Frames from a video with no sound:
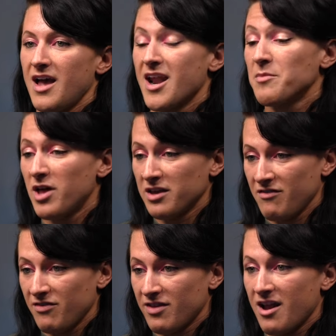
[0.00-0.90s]
And I'm
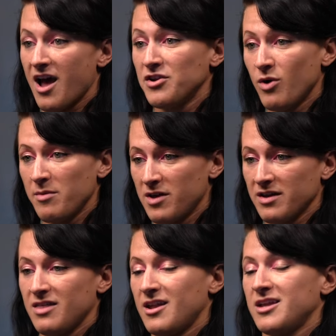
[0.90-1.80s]
lucky for that. I know I'm
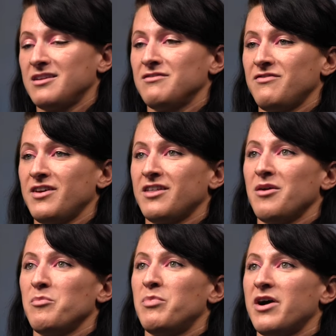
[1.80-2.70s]
lucky that I didn't feel
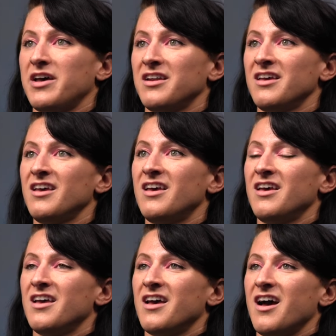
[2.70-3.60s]
it, but
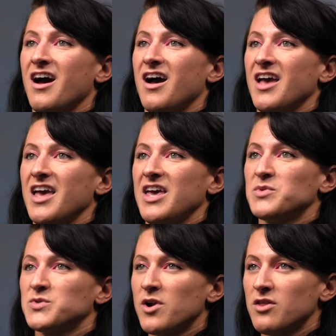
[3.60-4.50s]

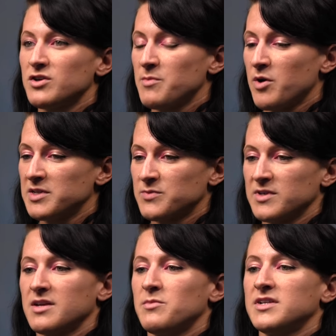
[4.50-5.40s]
it was one of those moments
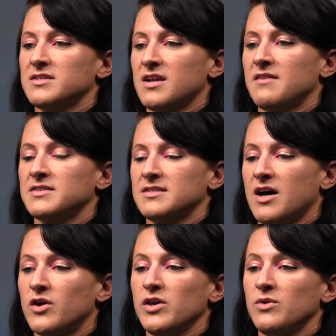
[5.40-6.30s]
where someone doesn't have to
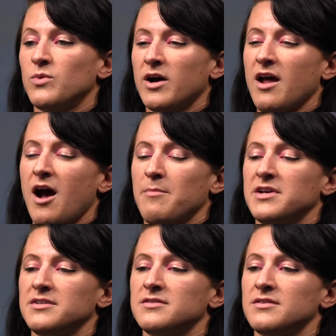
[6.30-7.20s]
tell you what
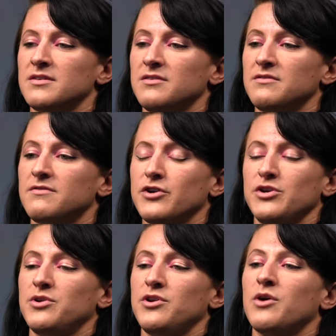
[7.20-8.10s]
happened for
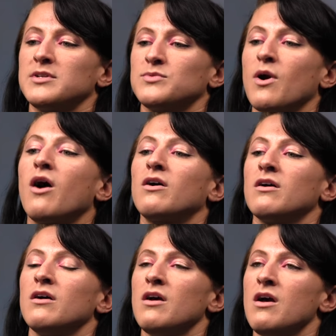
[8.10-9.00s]
you to know it's wrong.